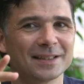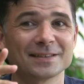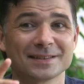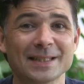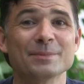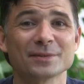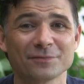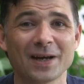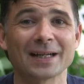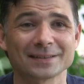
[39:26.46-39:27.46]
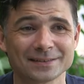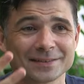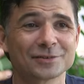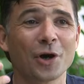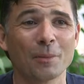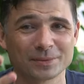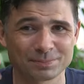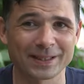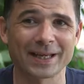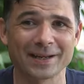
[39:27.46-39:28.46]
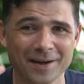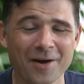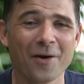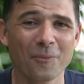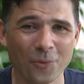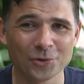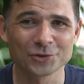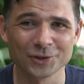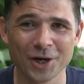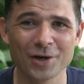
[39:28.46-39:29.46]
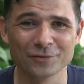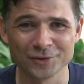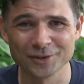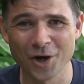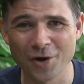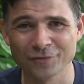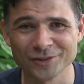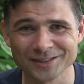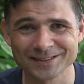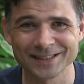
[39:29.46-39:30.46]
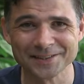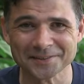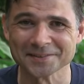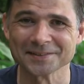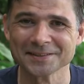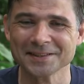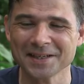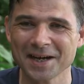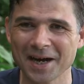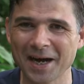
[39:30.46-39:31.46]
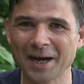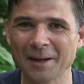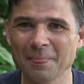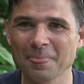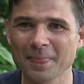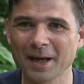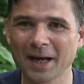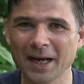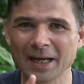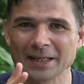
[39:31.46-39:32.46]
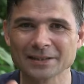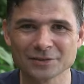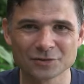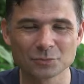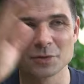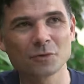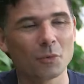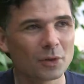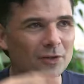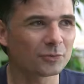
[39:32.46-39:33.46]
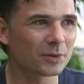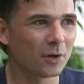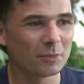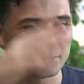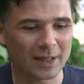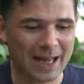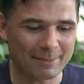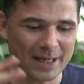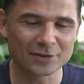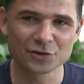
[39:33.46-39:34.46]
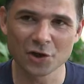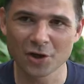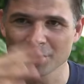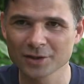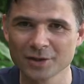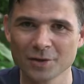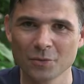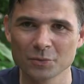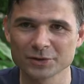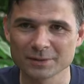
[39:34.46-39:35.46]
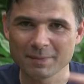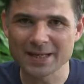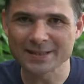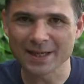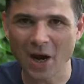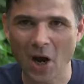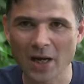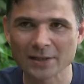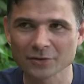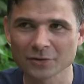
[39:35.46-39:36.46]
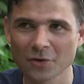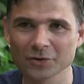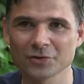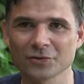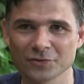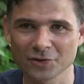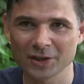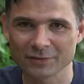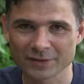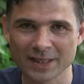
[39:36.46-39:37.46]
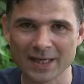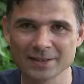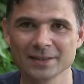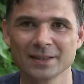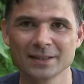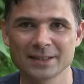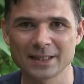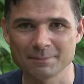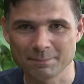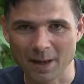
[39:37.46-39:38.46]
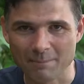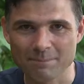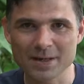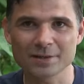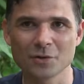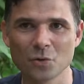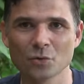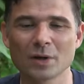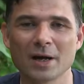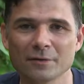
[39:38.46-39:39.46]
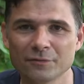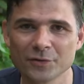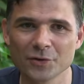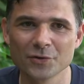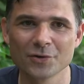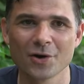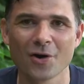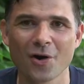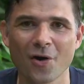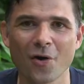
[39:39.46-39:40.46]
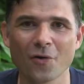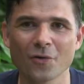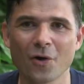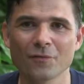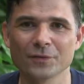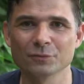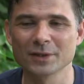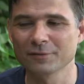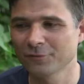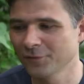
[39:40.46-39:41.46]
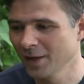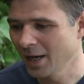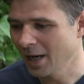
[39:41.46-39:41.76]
sleeps, in fact, and just stops bringing water over its gills. We've got the hammerhead shark, which has amazing eyes on the sort of side of its head to get a better all-round view of the reef.